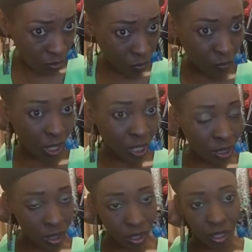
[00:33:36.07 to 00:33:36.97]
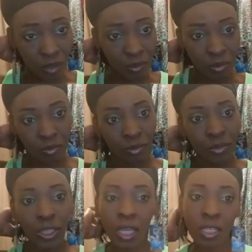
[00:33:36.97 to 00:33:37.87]
Fake love.
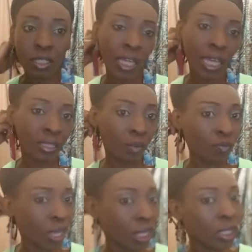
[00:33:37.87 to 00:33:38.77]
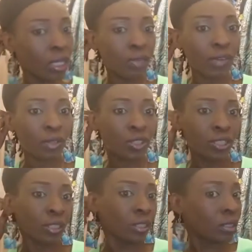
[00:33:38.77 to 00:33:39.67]
Yeah, they got some fake love out
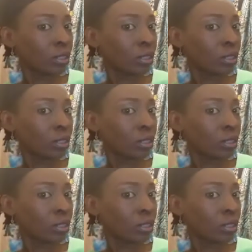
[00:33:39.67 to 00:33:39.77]
here.